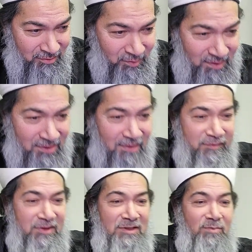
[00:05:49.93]
to the day
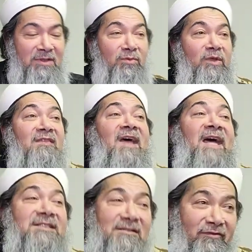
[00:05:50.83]
of judgment with
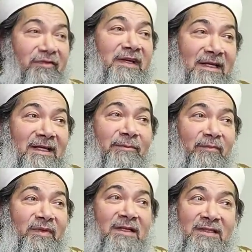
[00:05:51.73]
that feeling
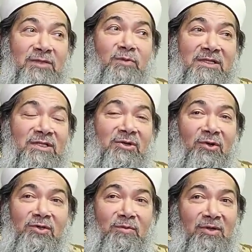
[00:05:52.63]
that this wasn't
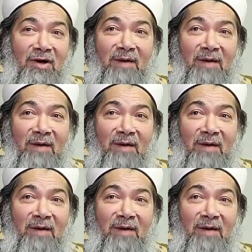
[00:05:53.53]
going to be,